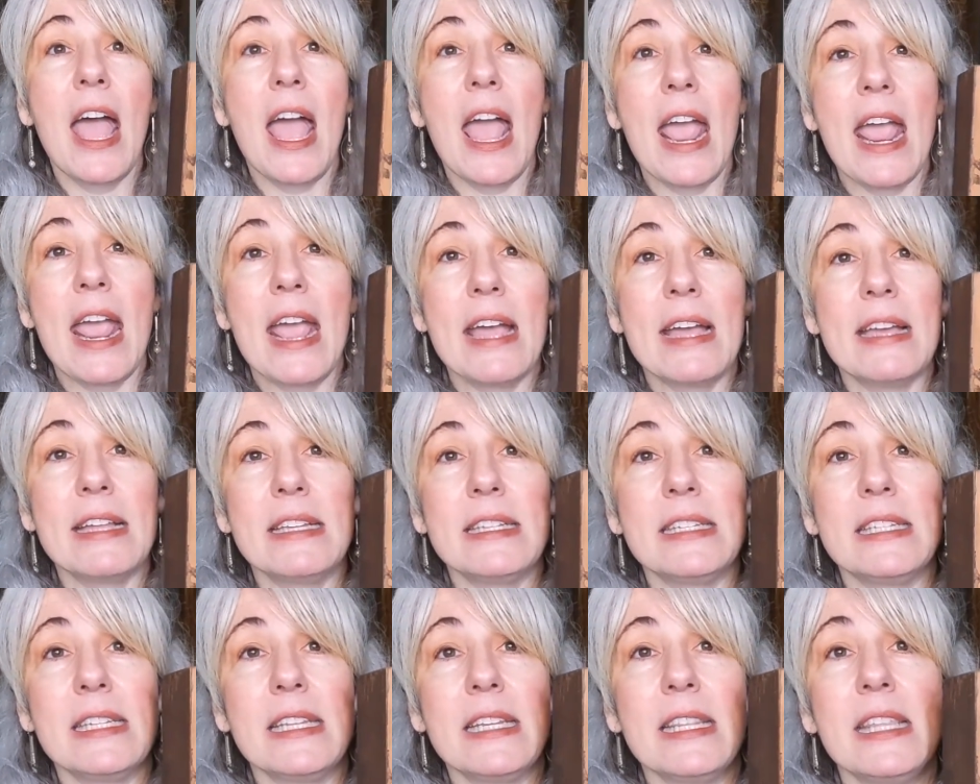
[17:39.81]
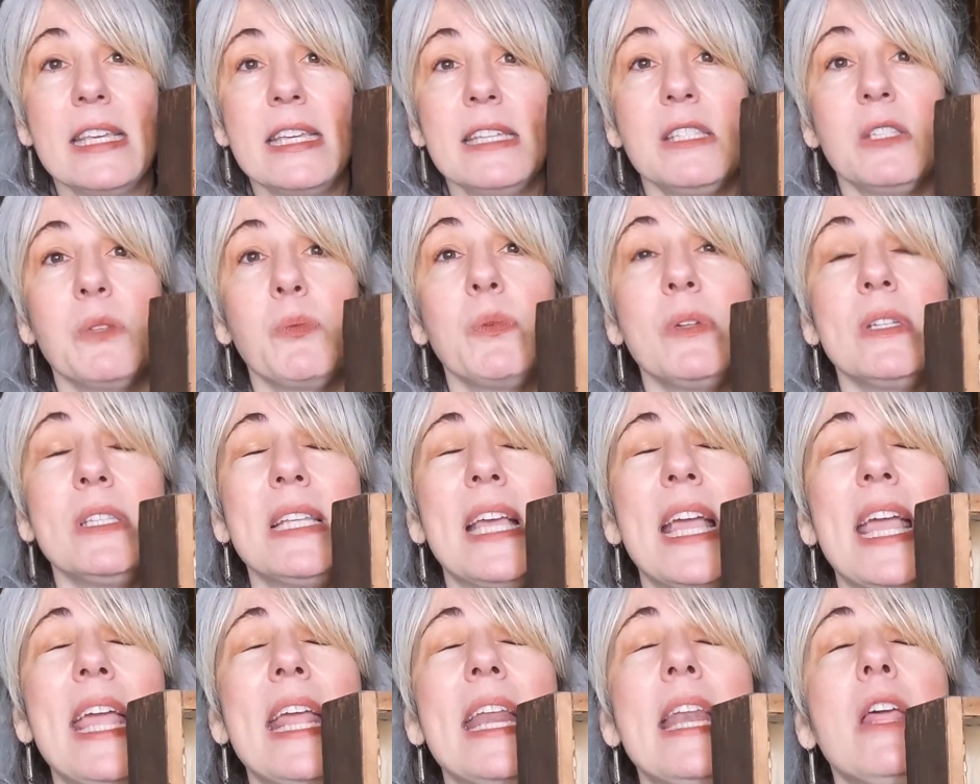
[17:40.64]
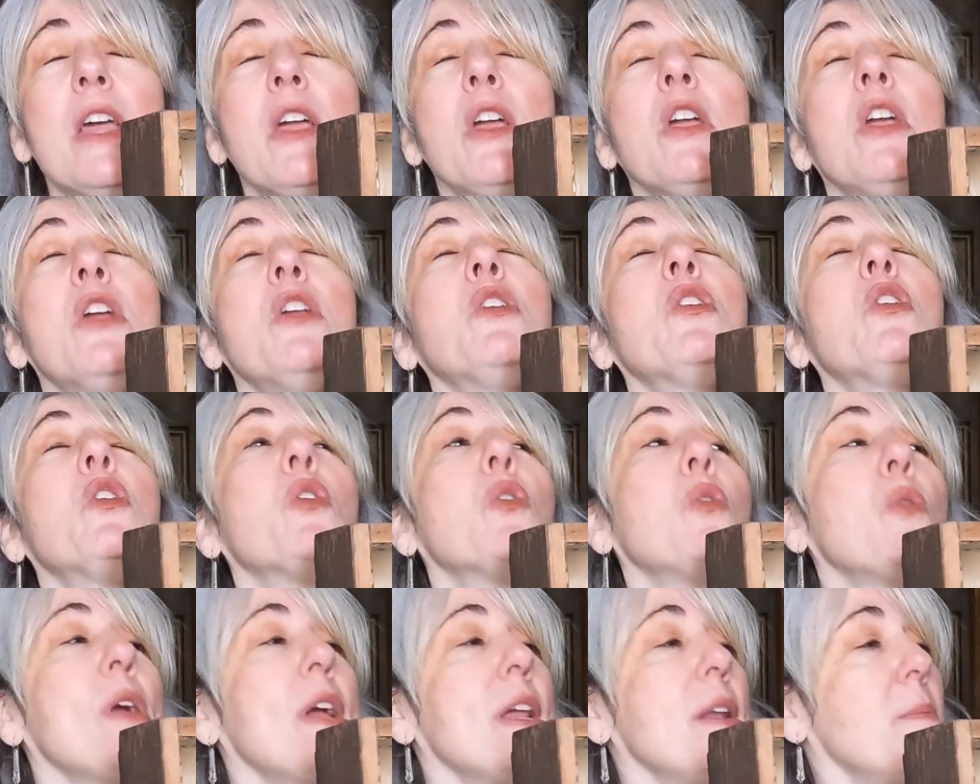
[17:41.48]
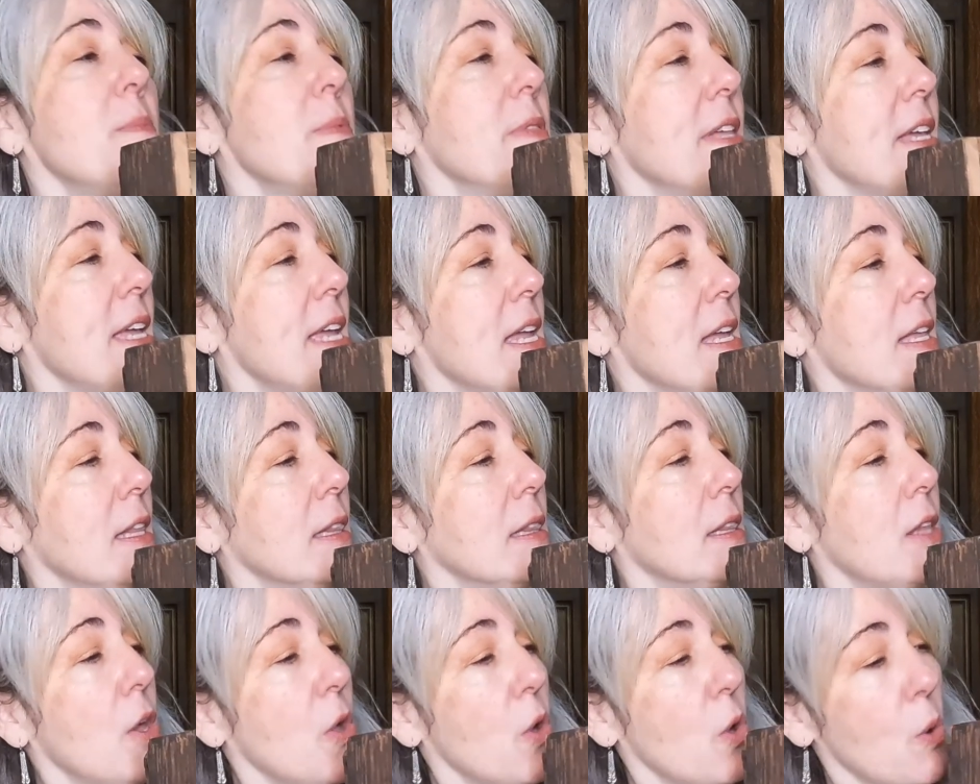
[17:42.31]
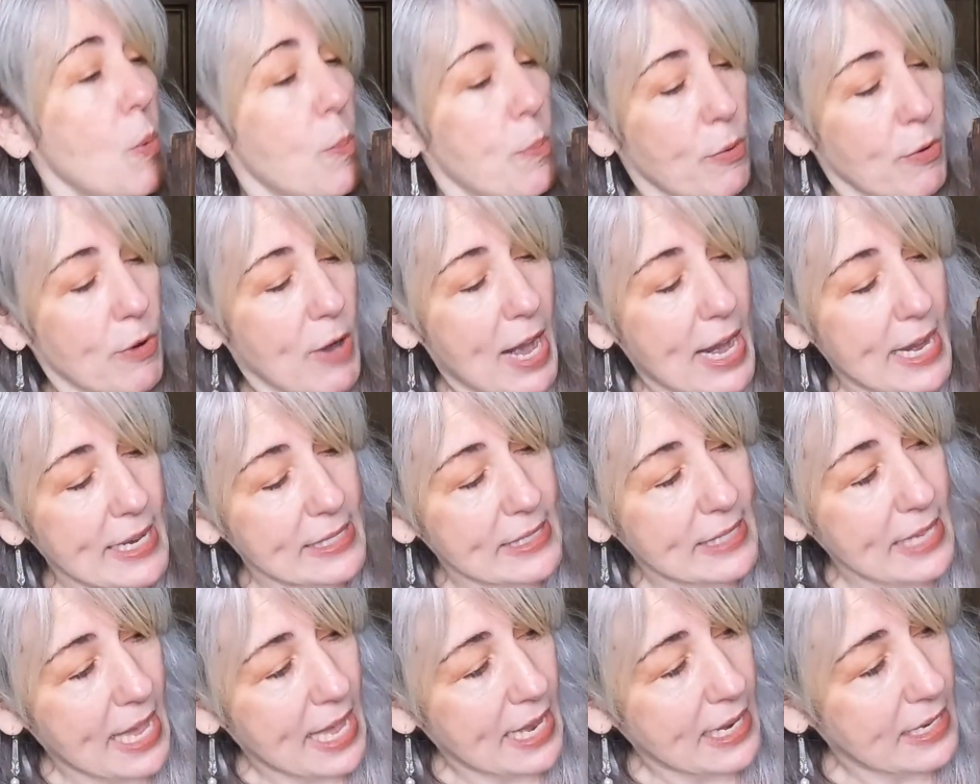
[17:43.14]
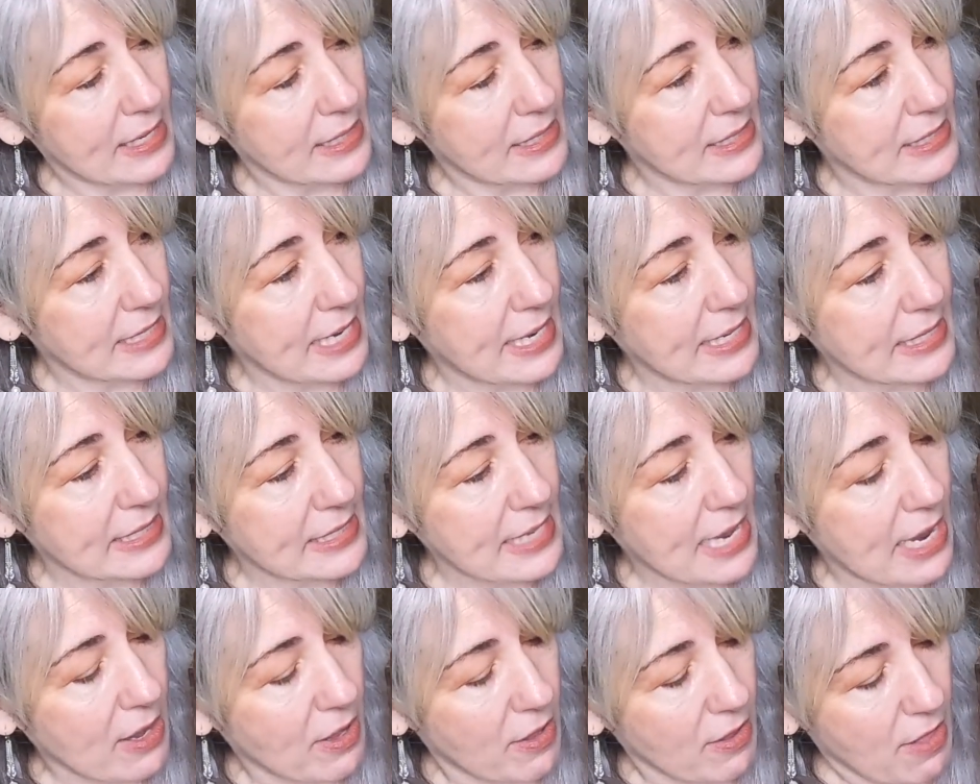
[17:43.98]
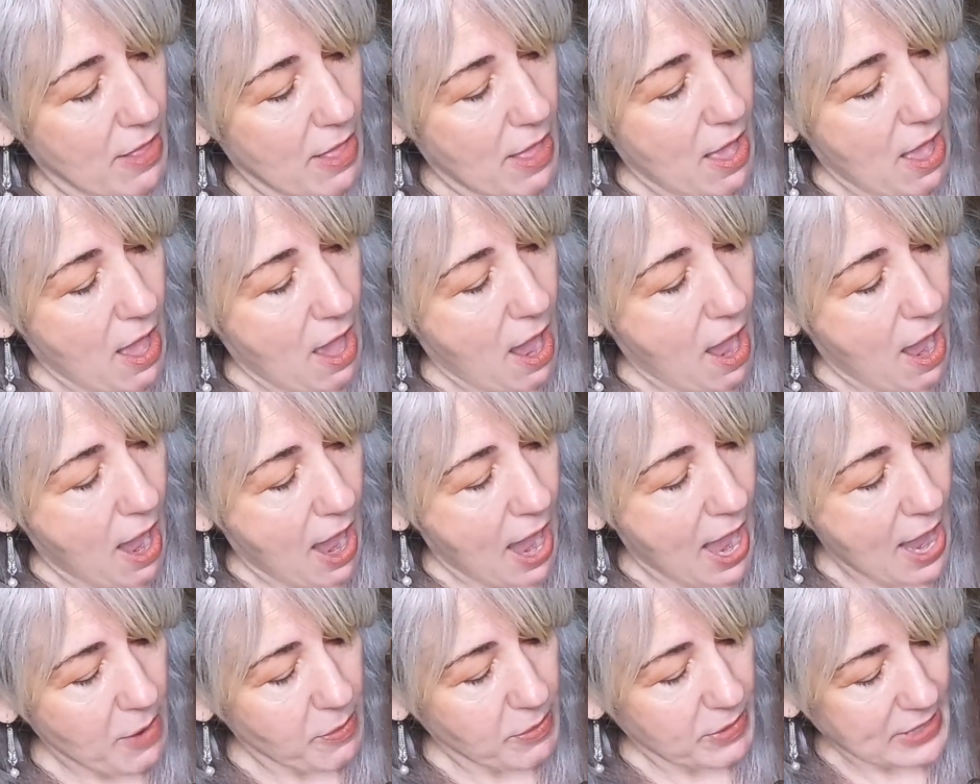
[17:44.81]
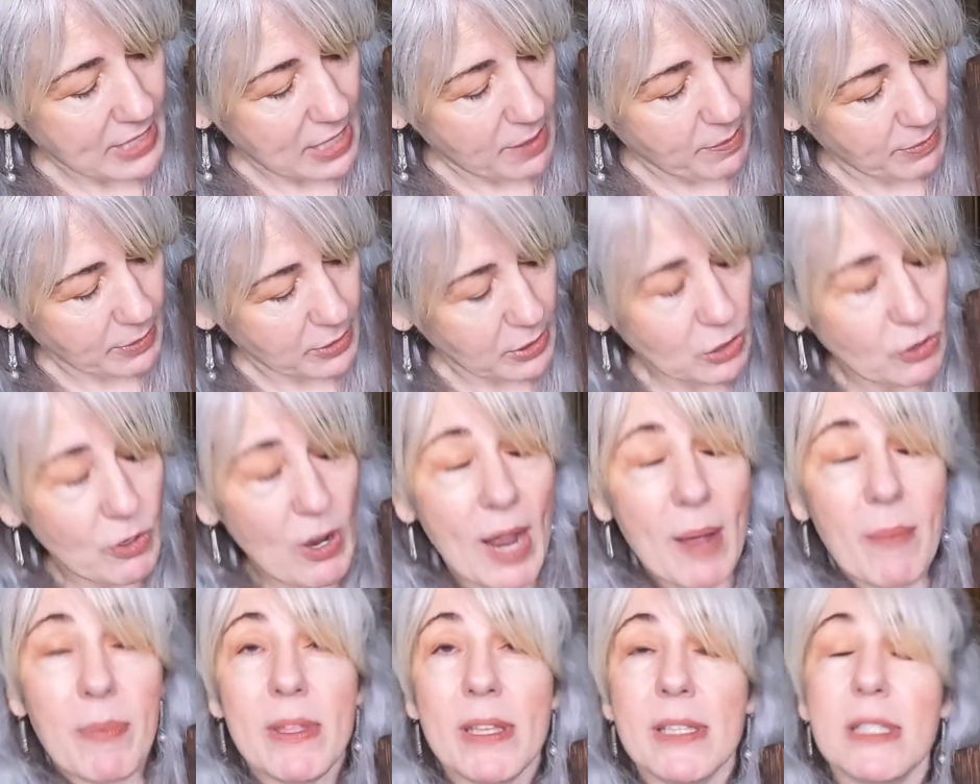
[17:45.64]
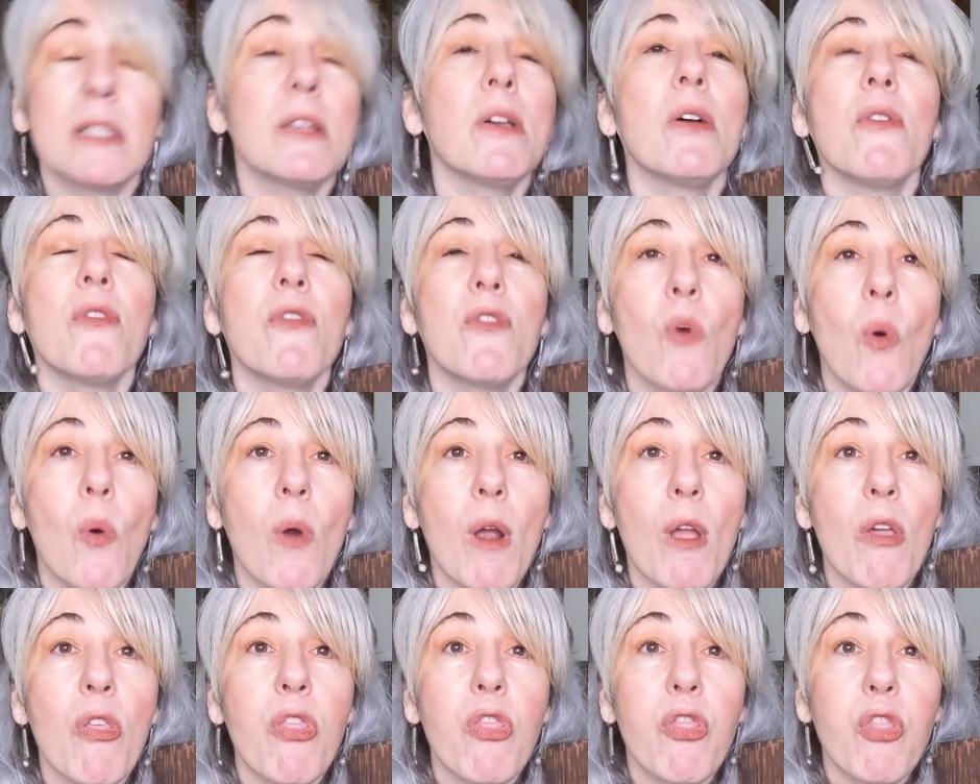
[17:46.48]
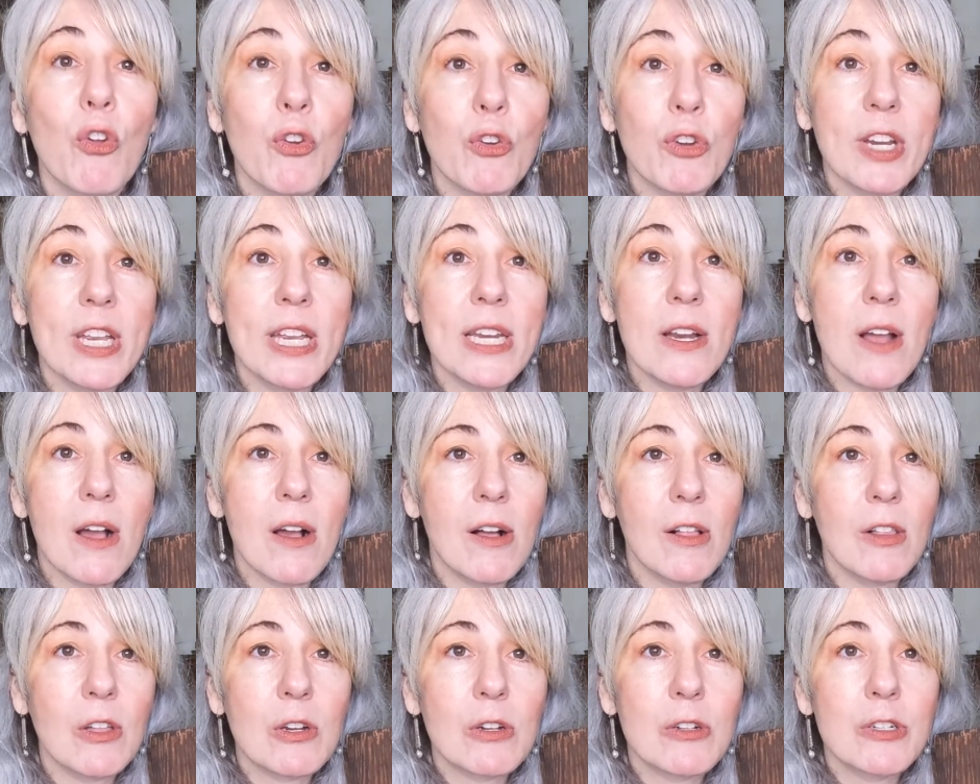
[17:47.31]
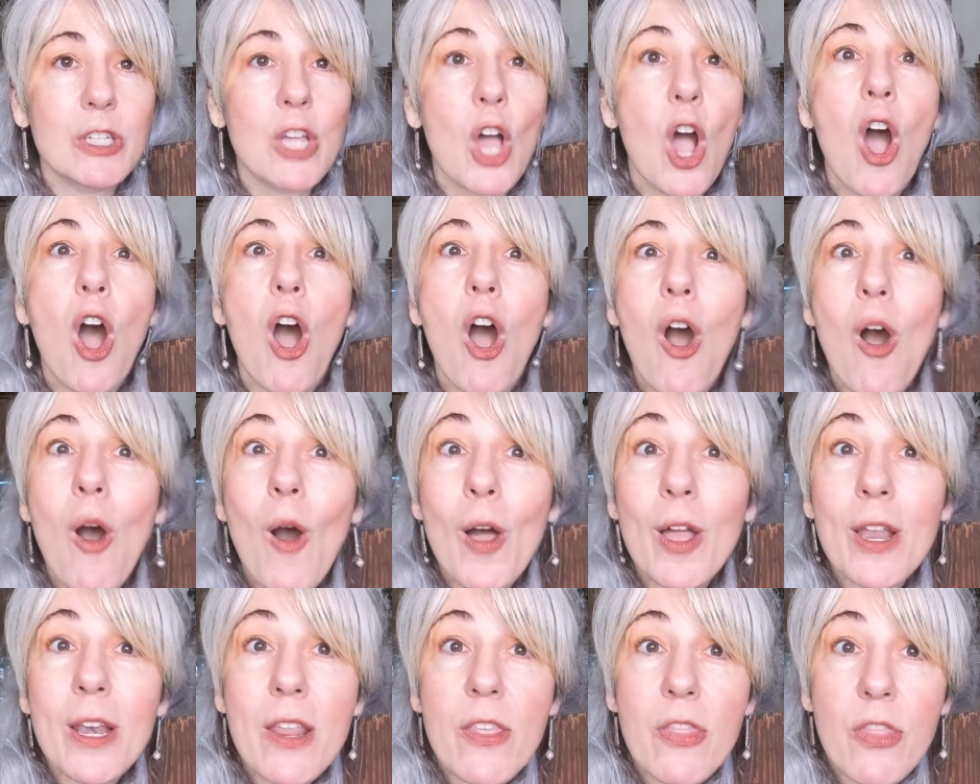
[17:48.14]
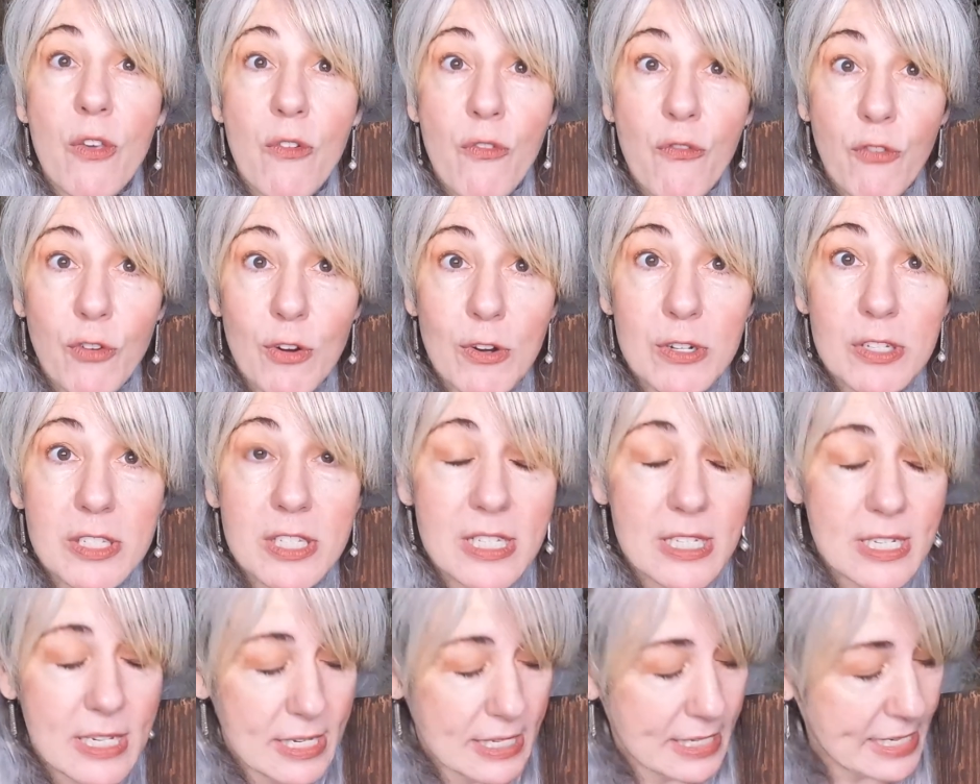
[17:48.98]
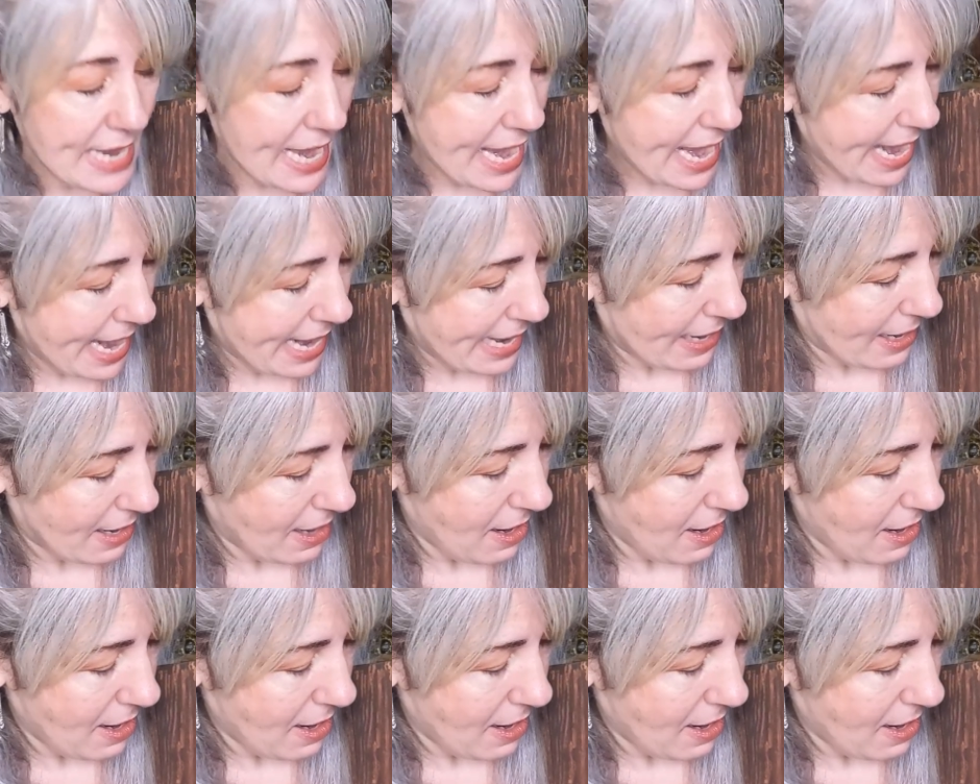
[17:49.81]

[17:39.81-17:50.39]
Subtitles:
And this was an incredibly low price at an estate sale. I was able to grab this for $30 on the first day.